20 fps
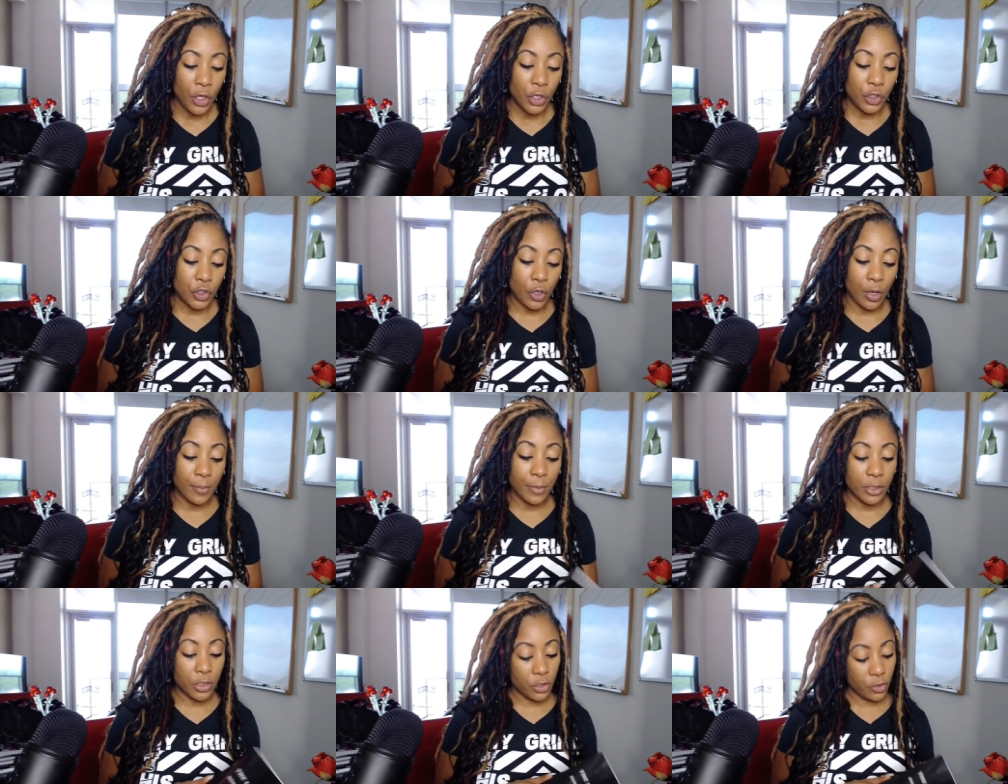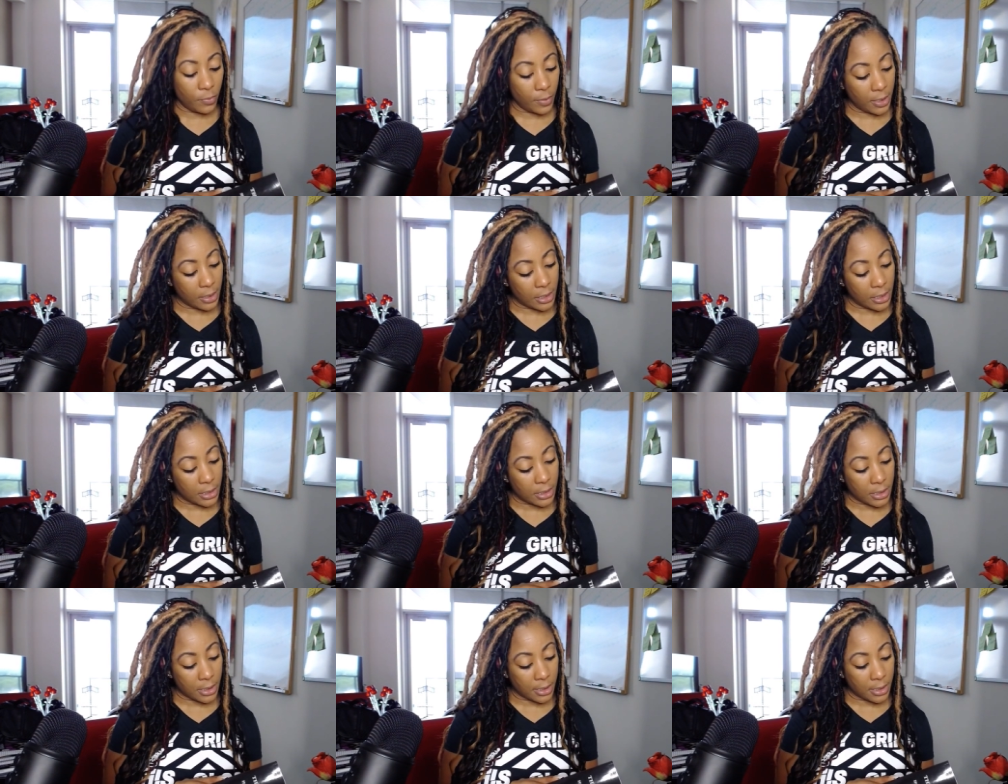So I'm assuming
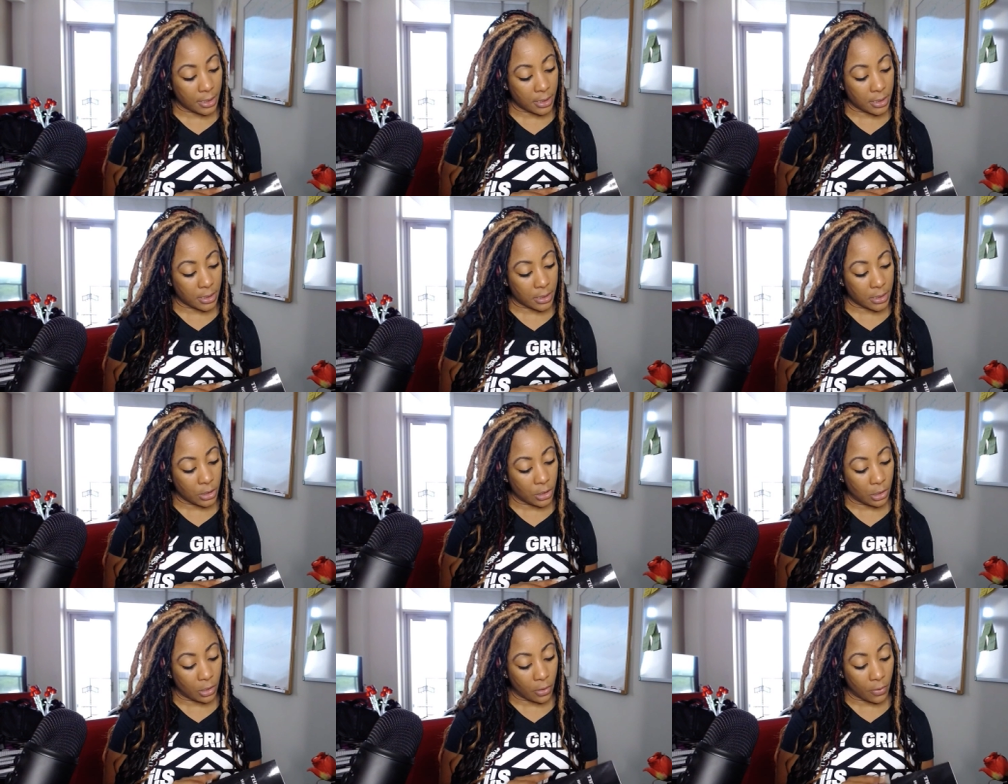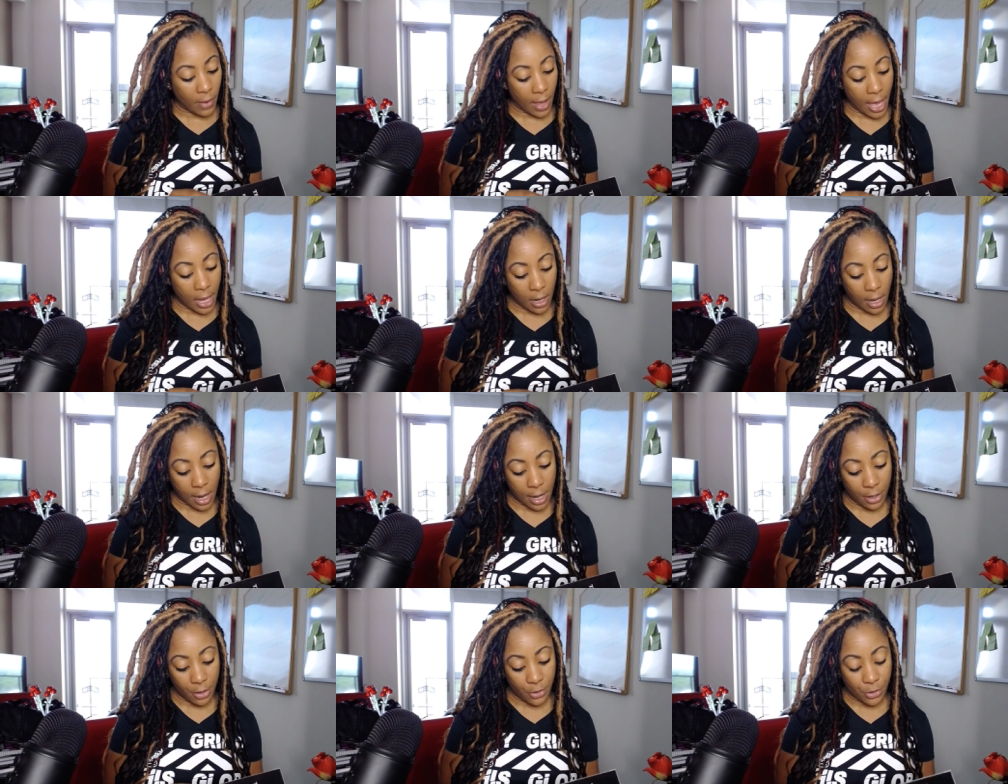this is, you know, how to
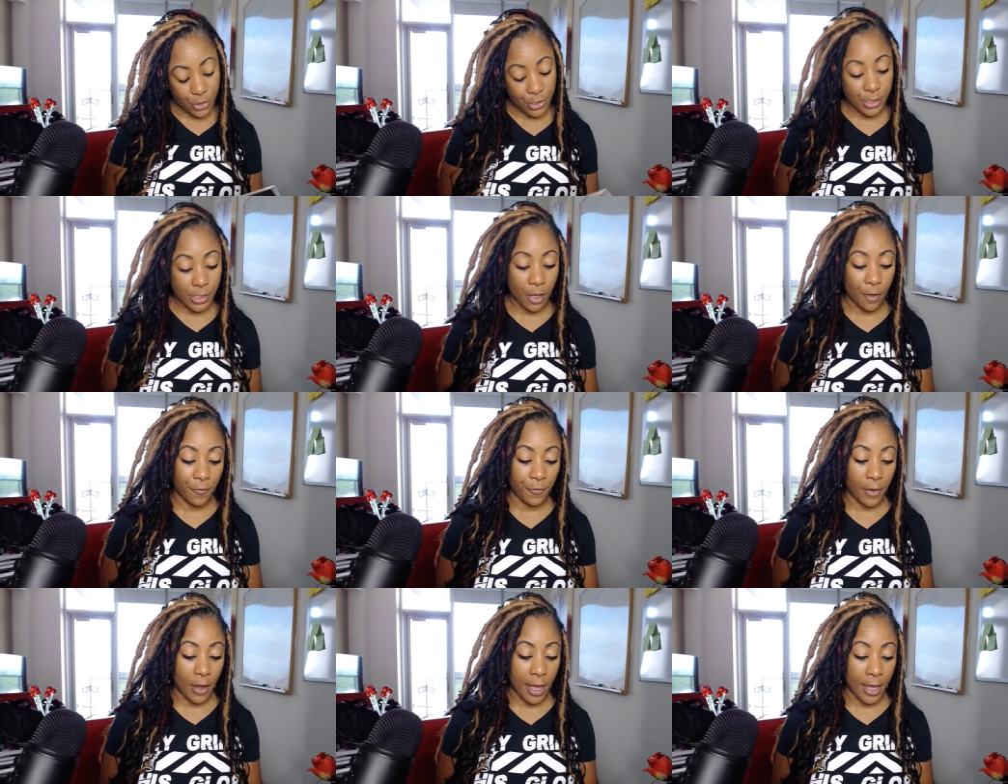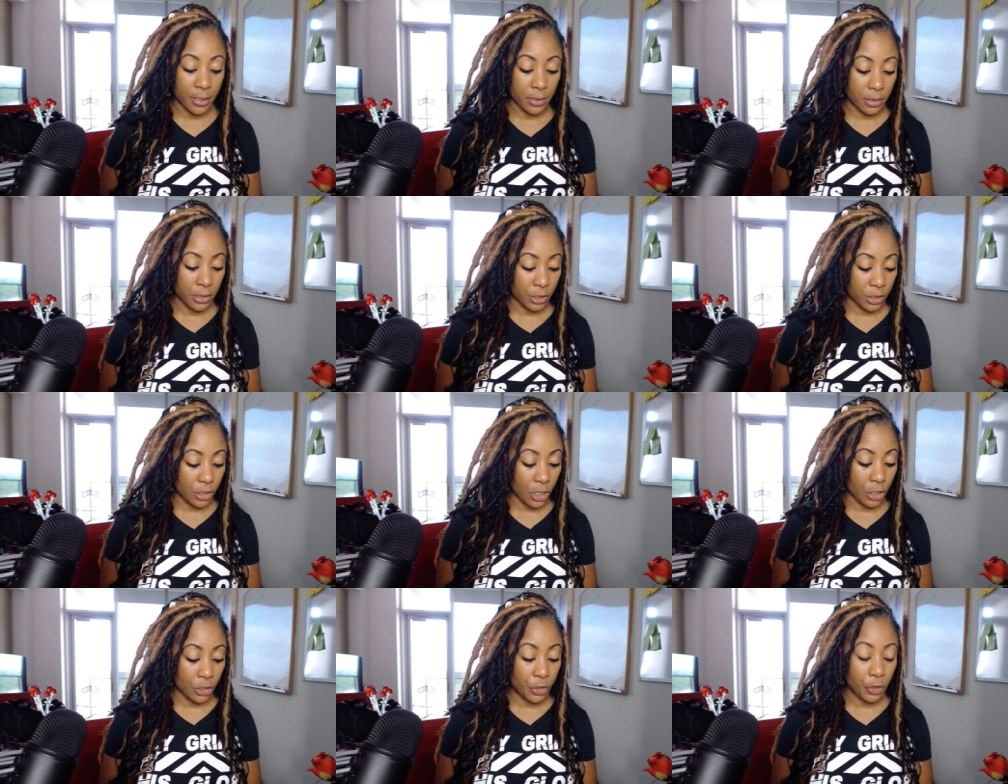hire yourself, like to
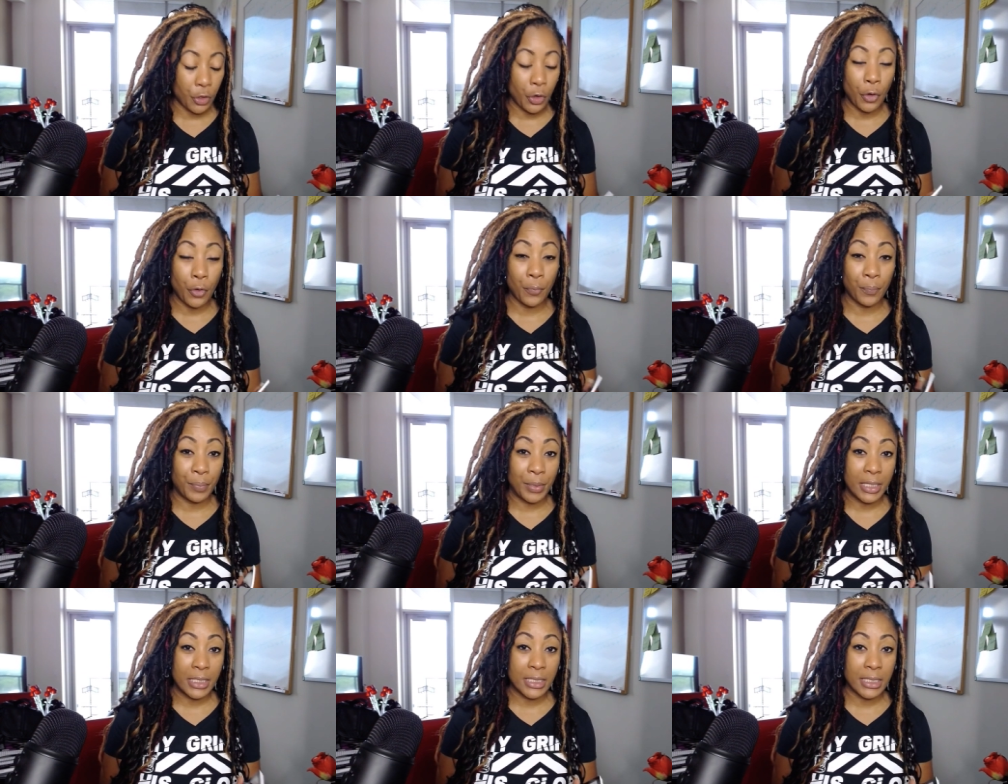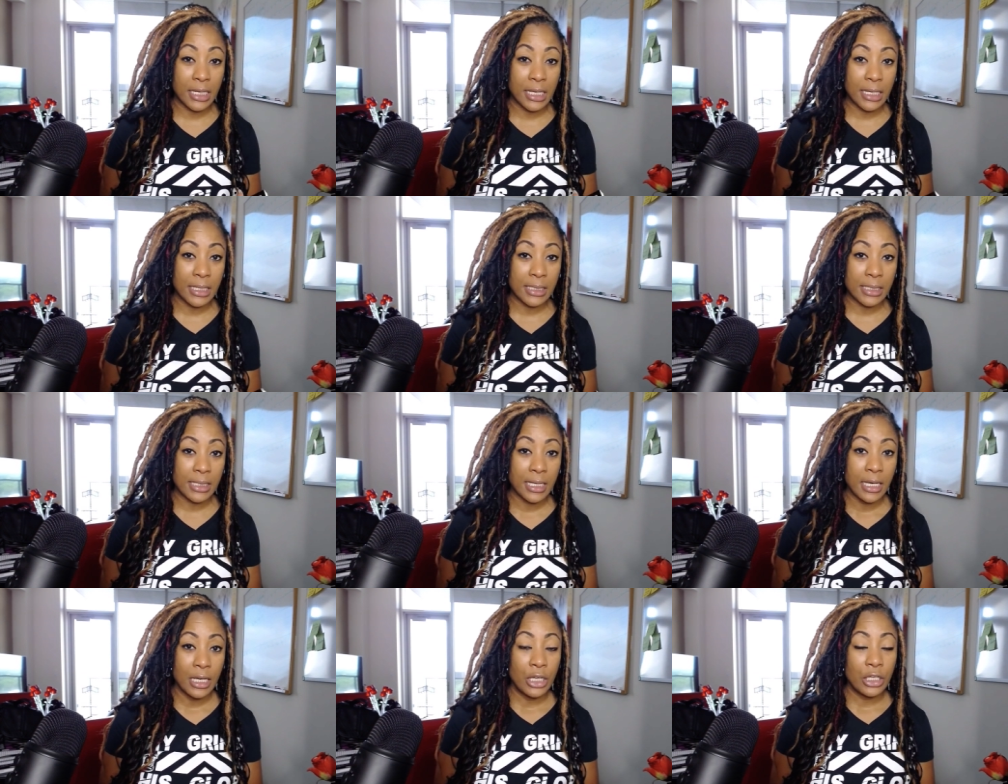start your own
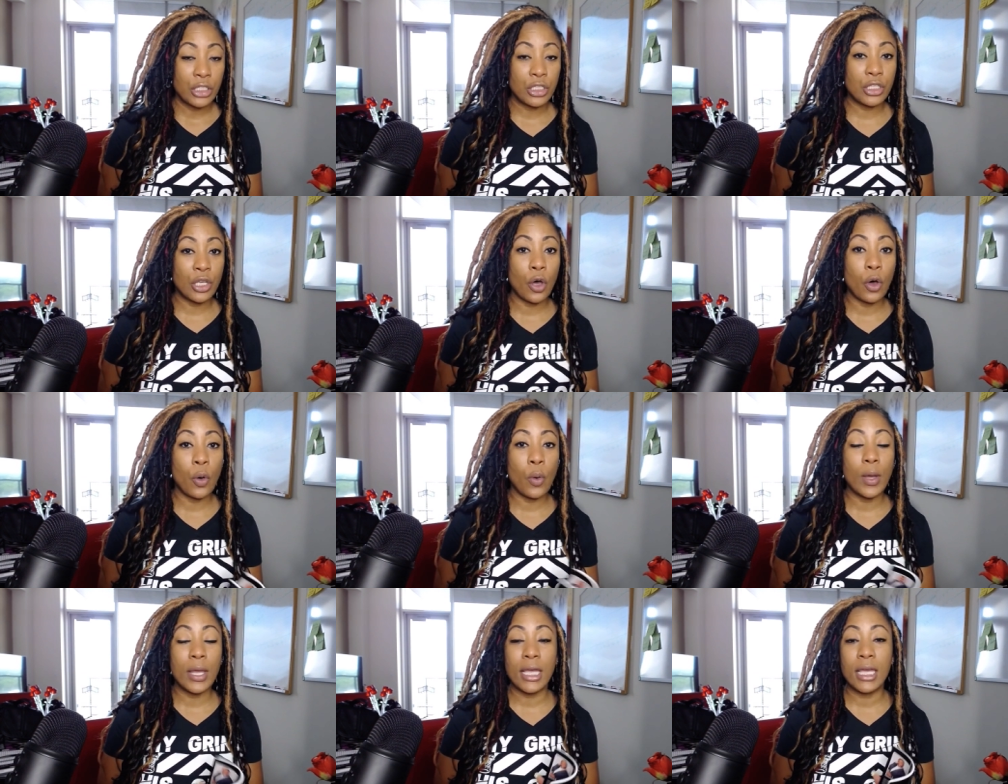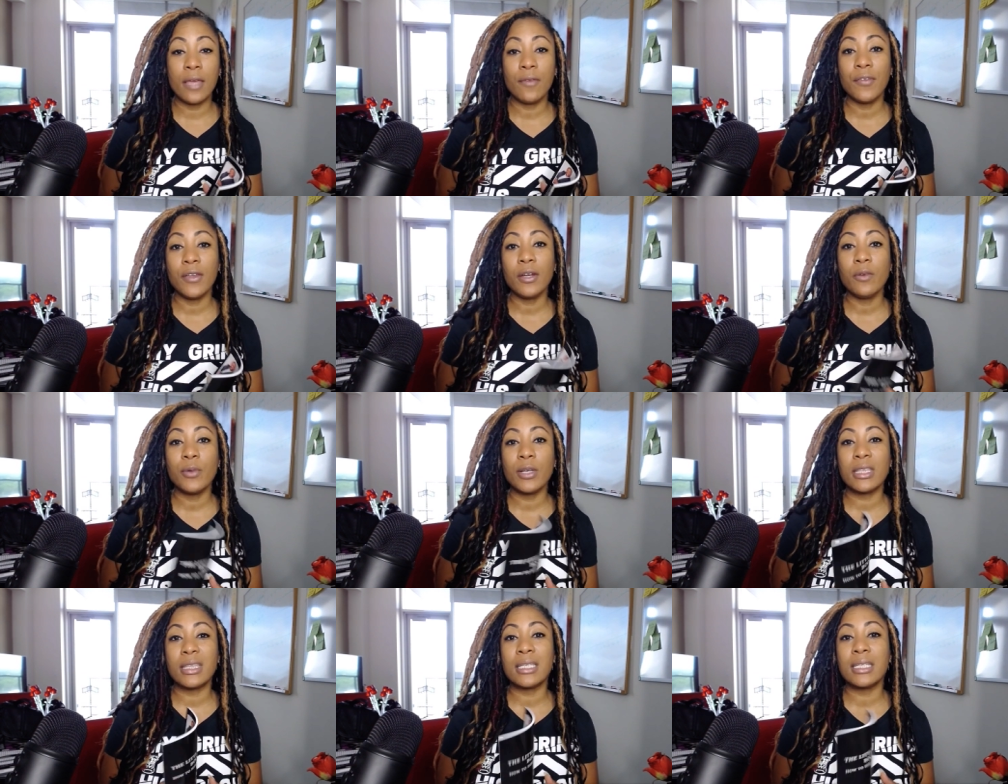business. So even
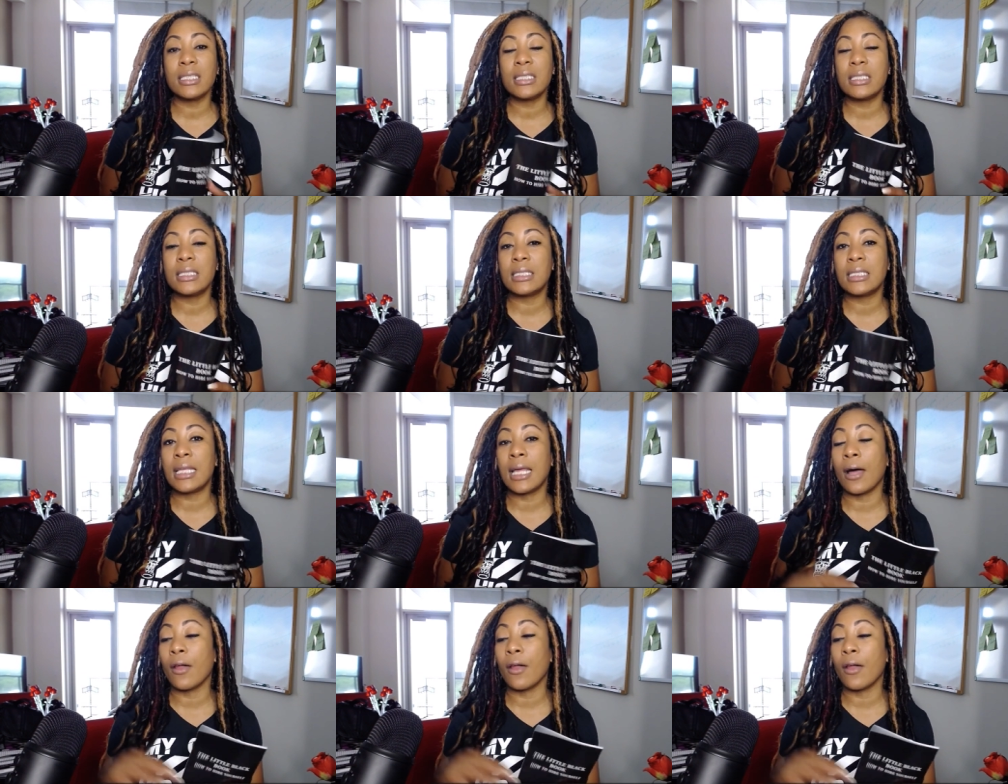with this, now